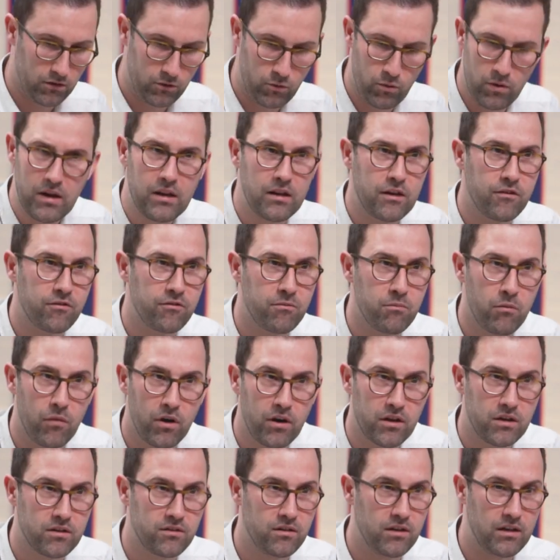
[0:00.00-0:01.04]
creative,
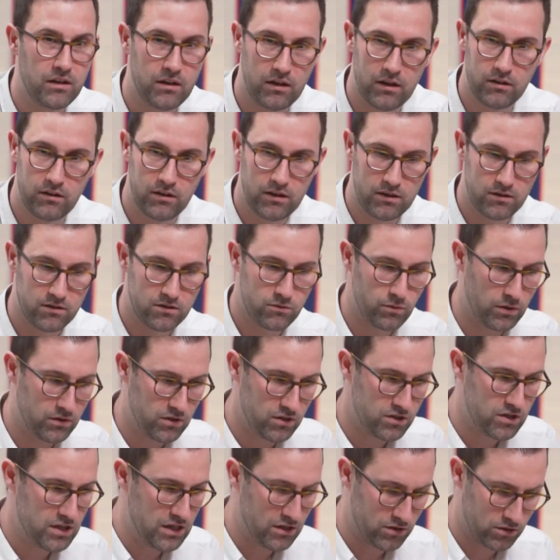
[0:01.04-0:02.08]
marketing and
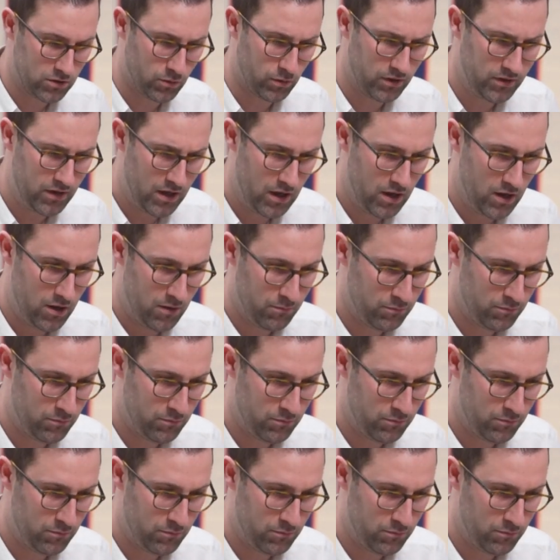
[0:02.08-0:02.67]
strategy and so on,